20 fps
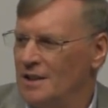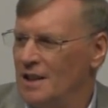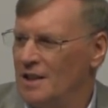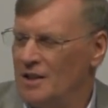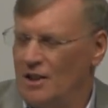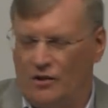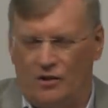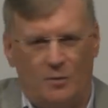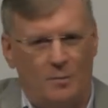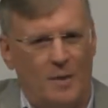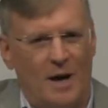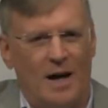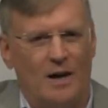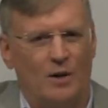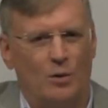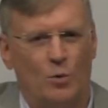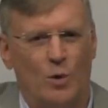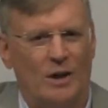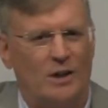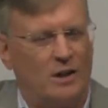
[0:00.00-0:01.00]
It doesn't
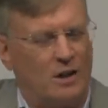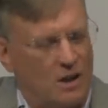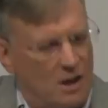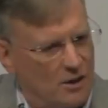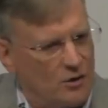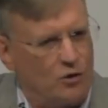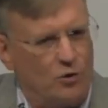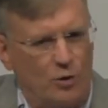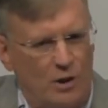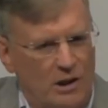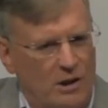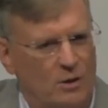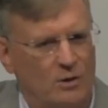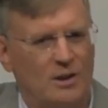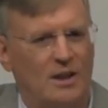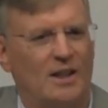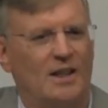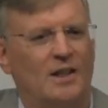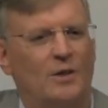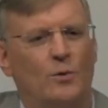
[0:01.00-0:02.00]
matter what country you're
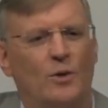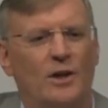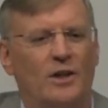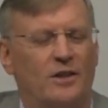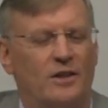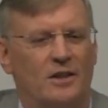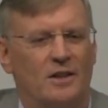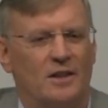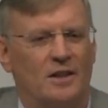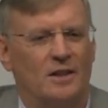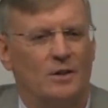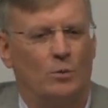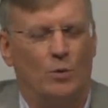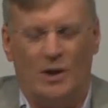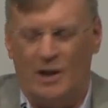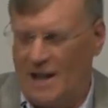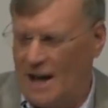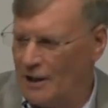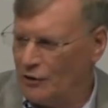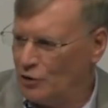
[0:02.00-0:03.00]
dealing with,
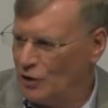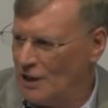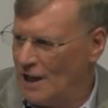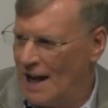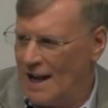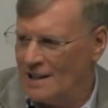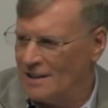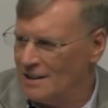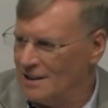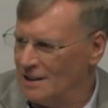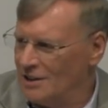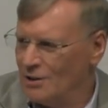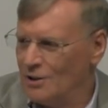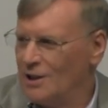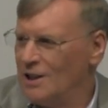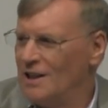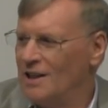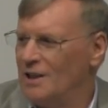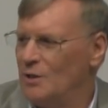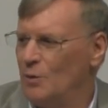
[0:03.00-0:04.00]
what nationality you're
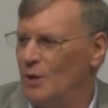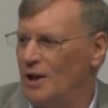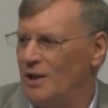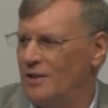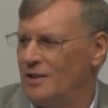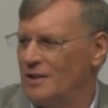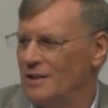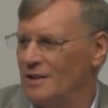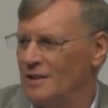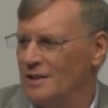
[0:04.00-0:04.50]
dealing with,